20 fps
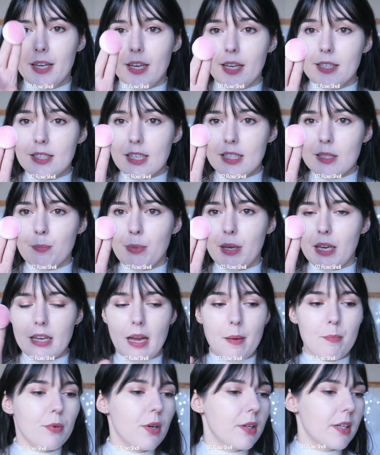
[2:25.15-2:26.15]
It does pick
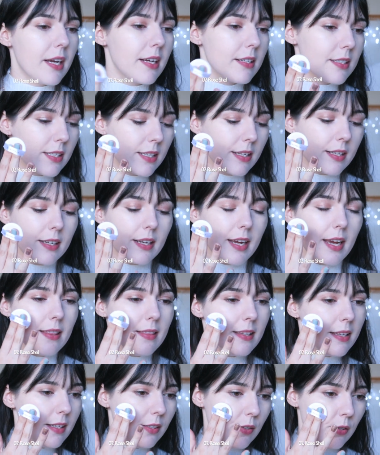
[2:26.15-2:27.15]
up product
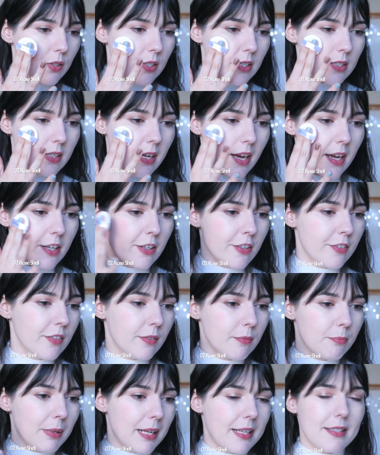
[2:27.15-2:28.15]
and then you just kind of
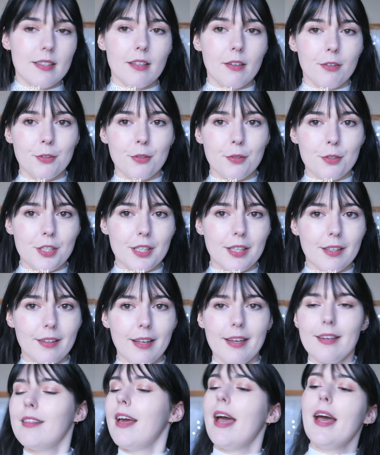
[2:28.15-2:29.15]
place it on your cheek
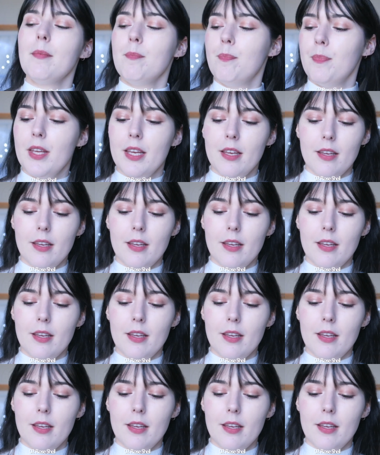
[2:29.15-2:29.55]
like that.